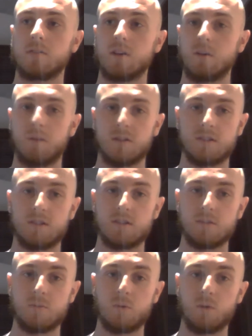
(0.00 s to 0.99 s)
Durbuster
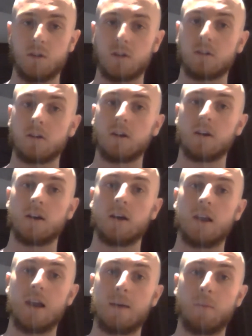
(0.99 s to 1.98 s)
this morning,
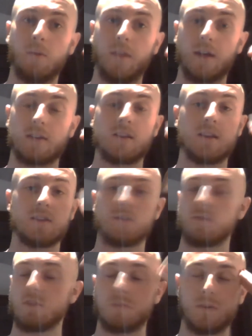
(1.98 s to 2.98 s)
a lab on that. Today's
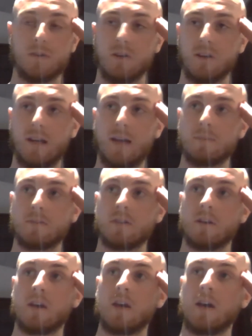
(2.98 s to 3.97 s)
just been doing labs,